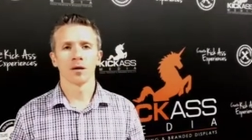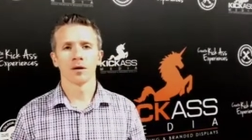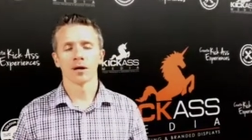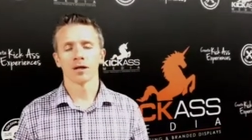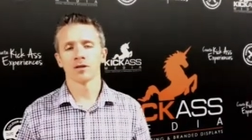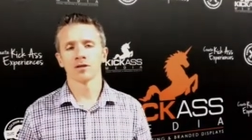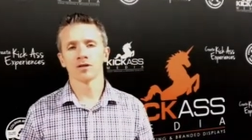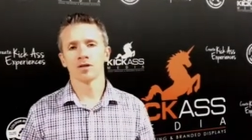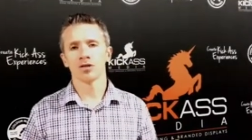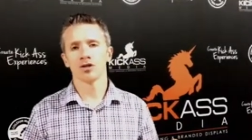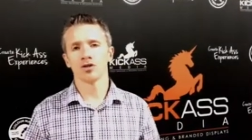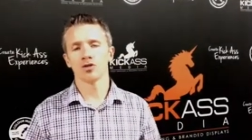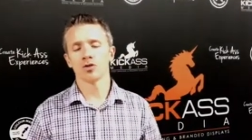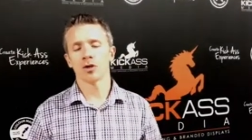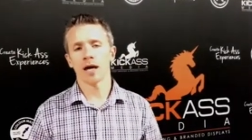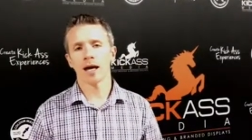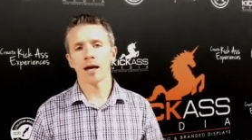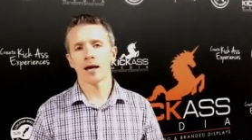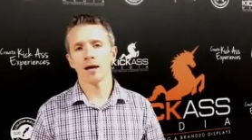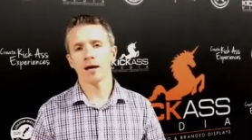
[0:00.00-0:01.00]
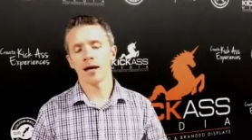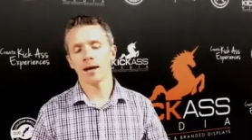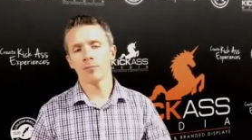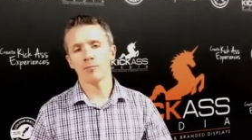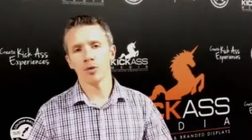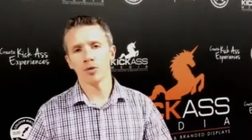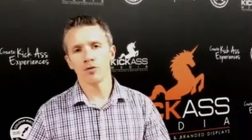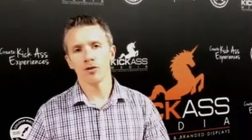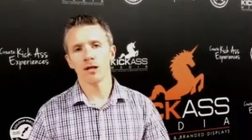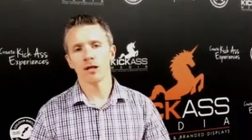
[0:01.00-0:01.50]
Because you can, and
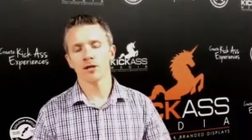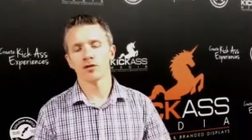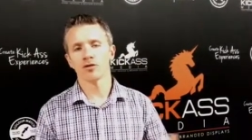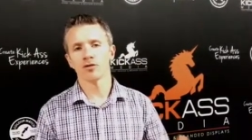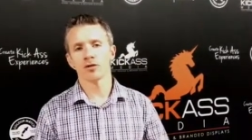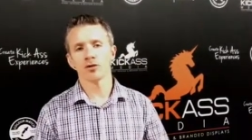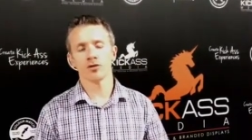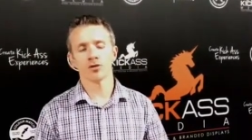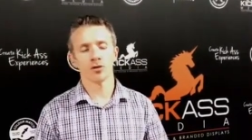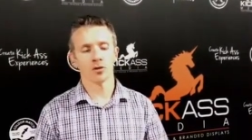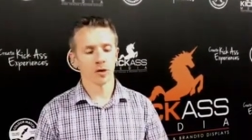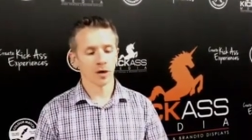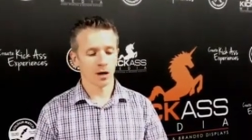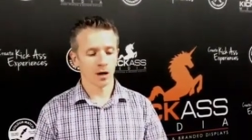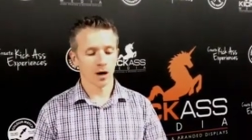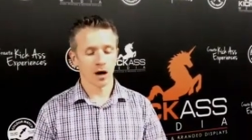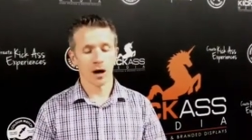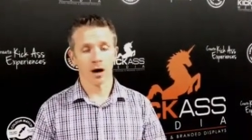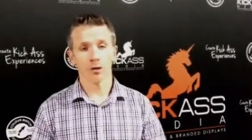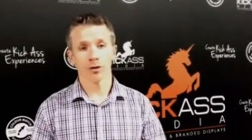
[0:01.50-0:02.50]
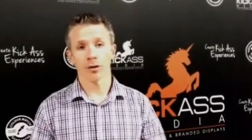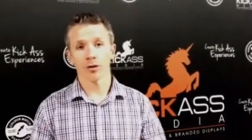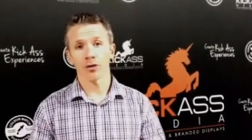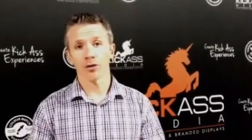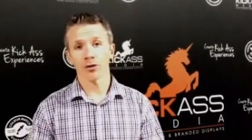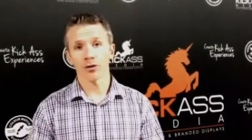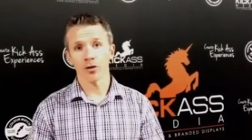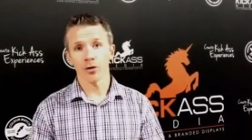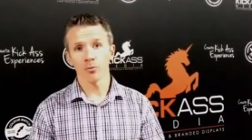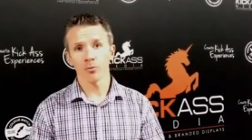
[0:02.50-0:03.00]
moving into the
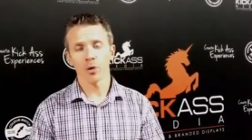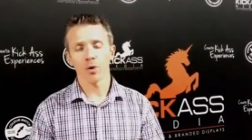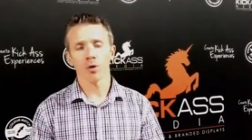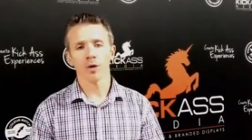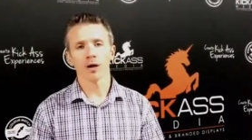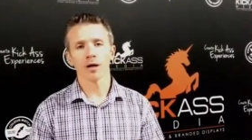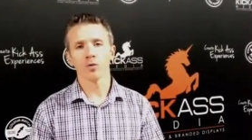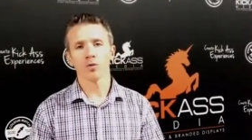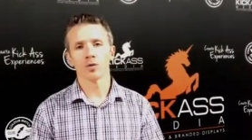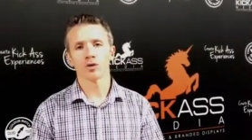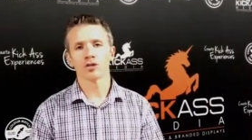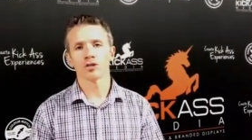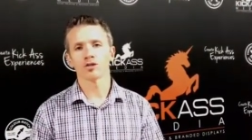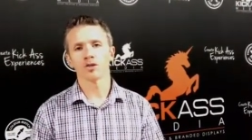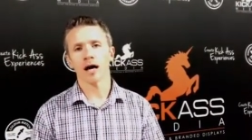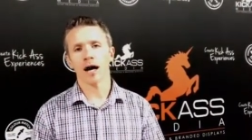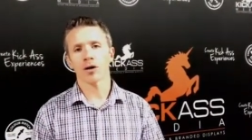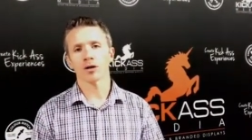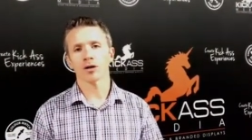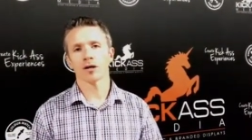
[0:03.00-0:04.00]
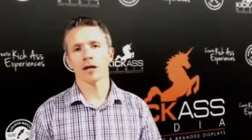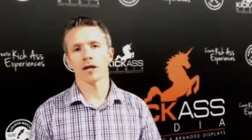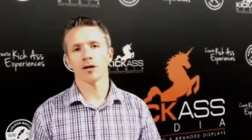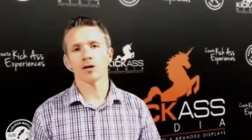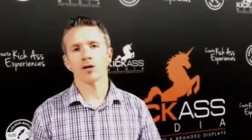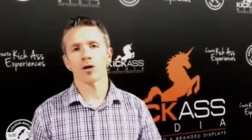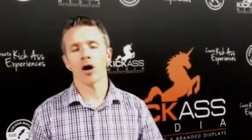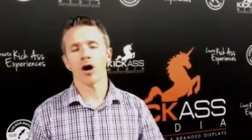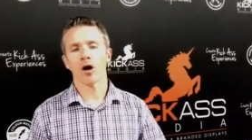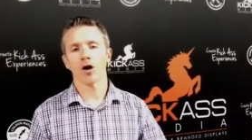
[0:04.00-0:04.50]
third point, which is how to get
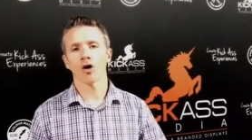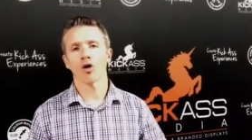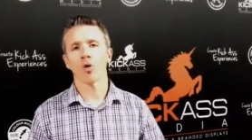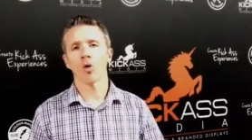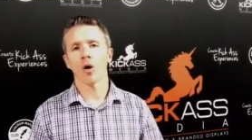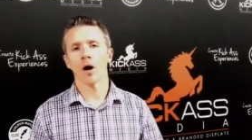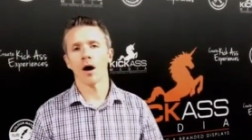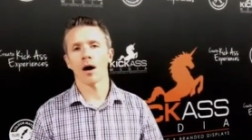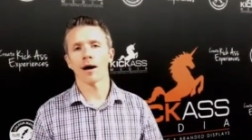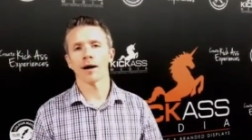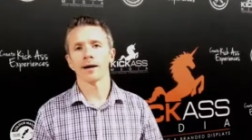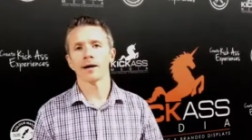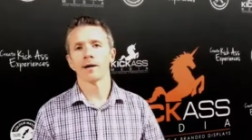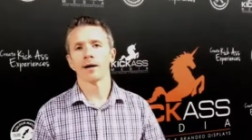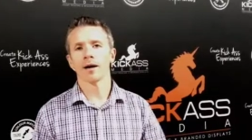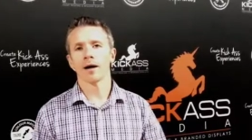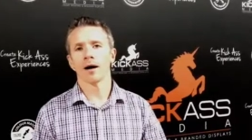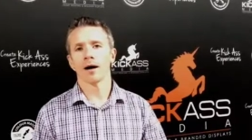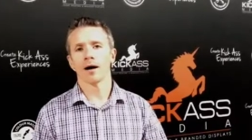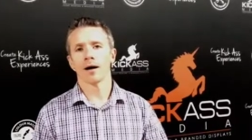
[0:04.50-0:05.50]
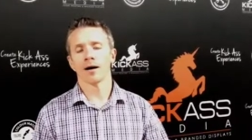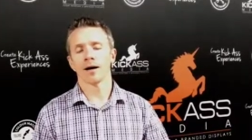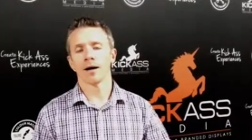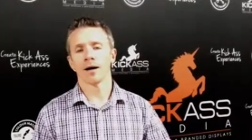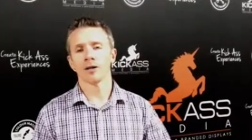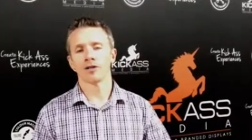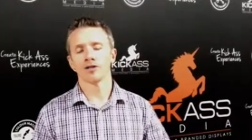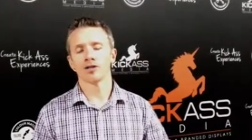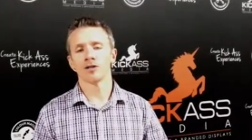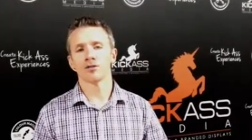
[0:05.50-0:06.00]
your ROI and
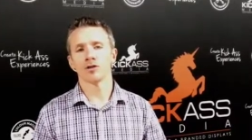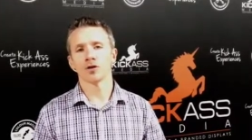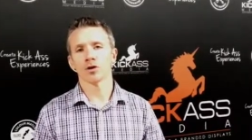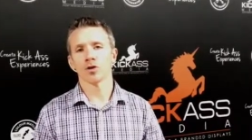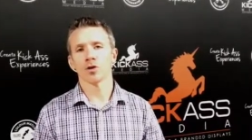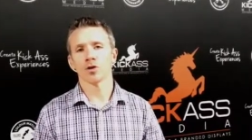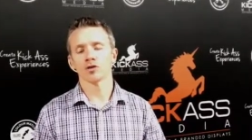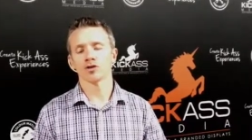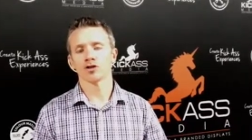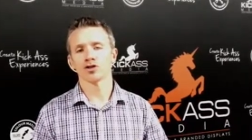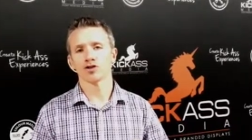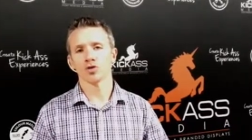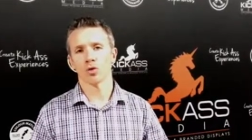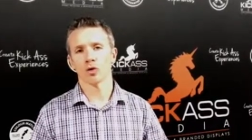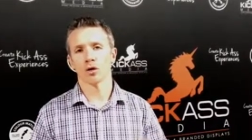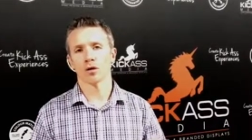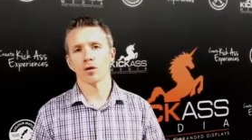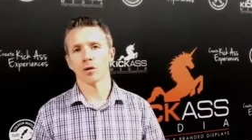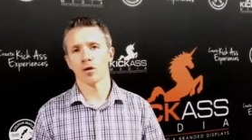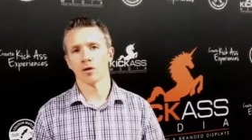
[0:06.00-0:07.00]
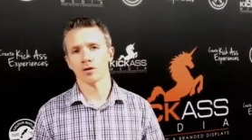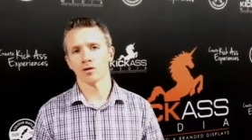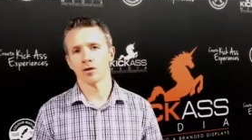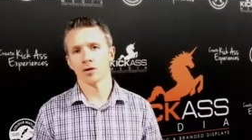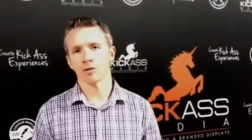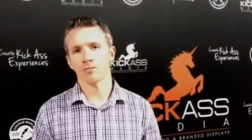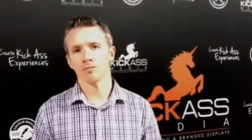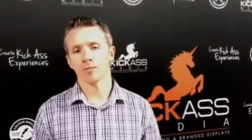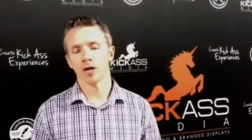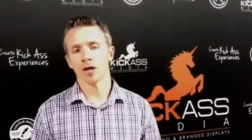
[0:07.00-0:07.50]
achieve your goals short and long
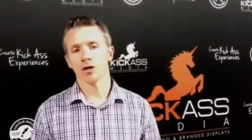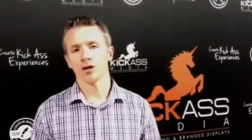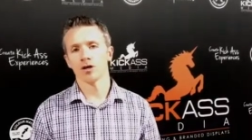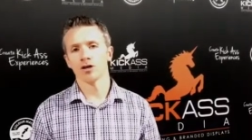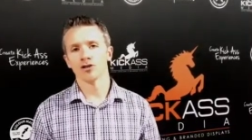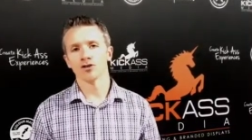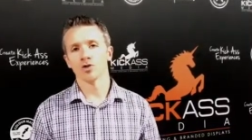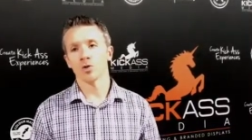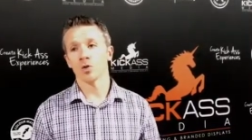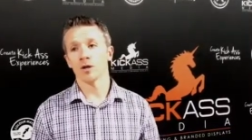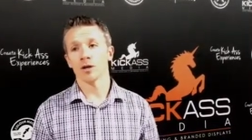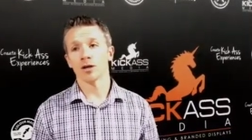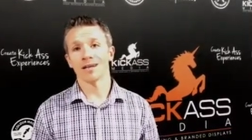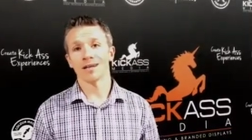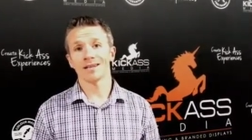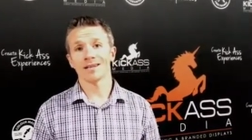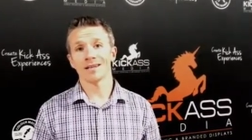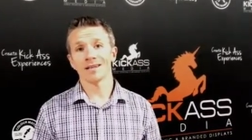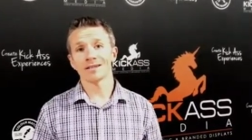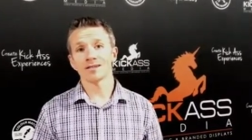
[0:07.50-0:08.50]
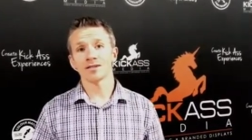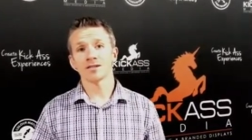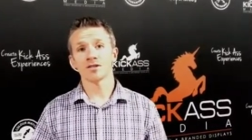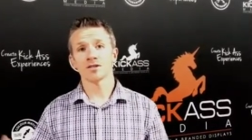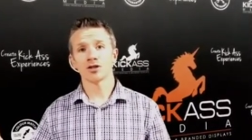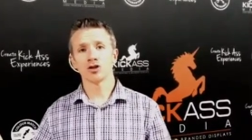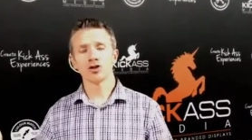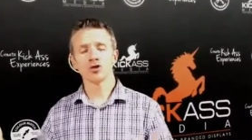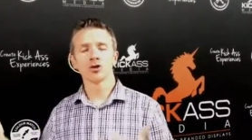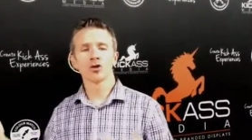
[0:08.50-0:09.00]
term. So one of the key things is
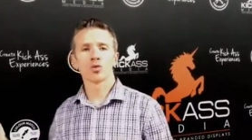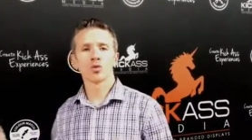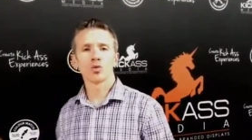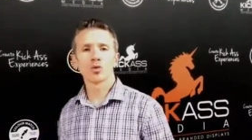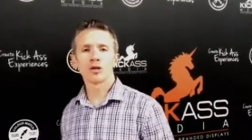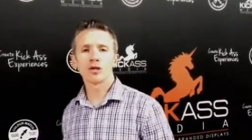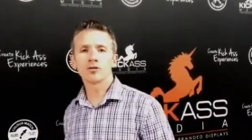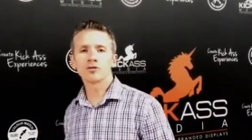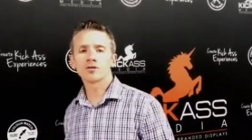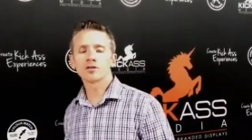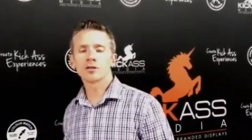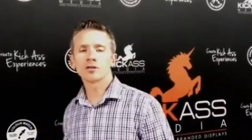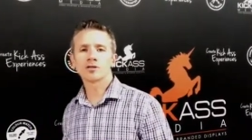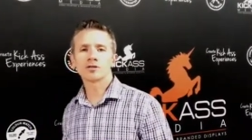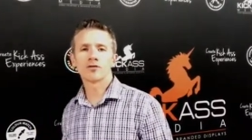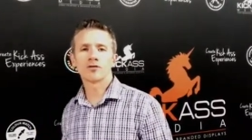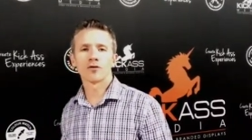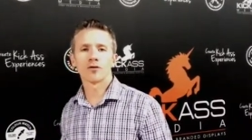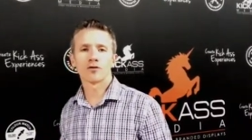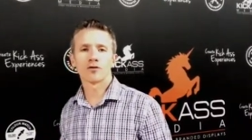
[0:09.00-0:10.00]
you could reuse this for